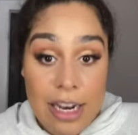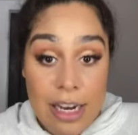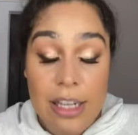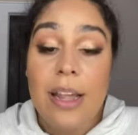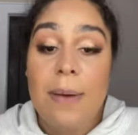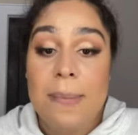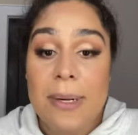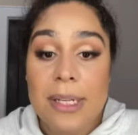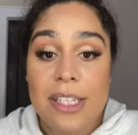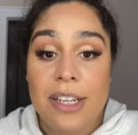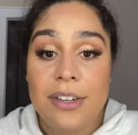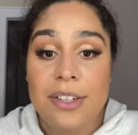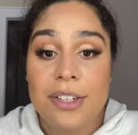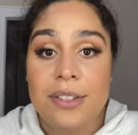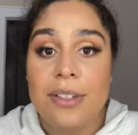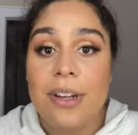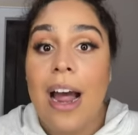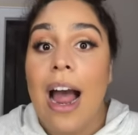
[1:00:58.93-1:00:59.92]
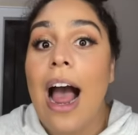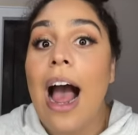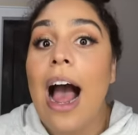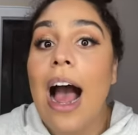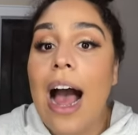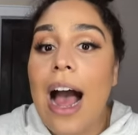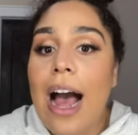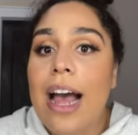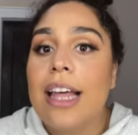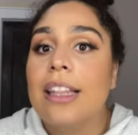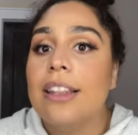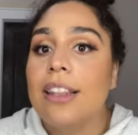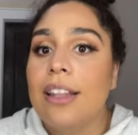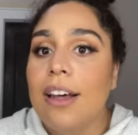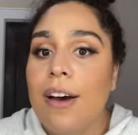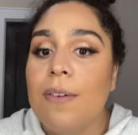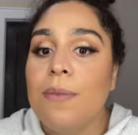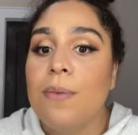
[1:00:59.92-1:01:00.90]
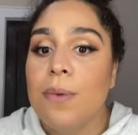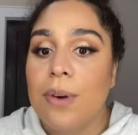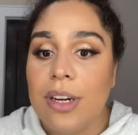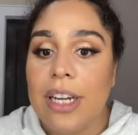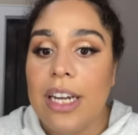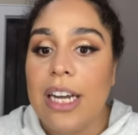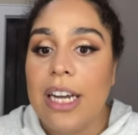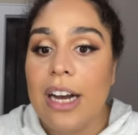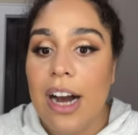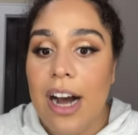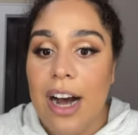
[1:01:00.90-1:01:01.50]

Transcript: let me tell you, I love working